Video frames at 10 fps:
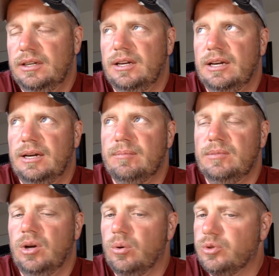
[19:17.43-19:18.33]

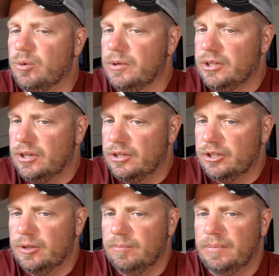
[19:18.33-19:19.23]
No
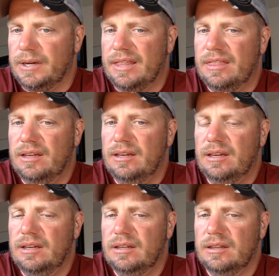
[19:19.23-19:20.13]
supercharger, but I think
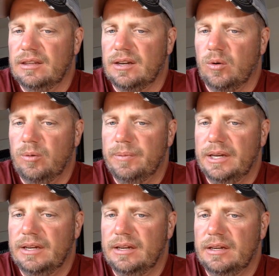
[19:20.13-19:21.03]
there will
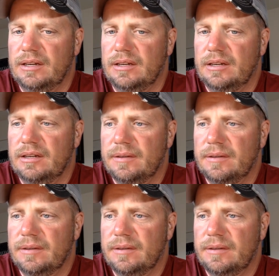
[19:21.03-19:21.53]
be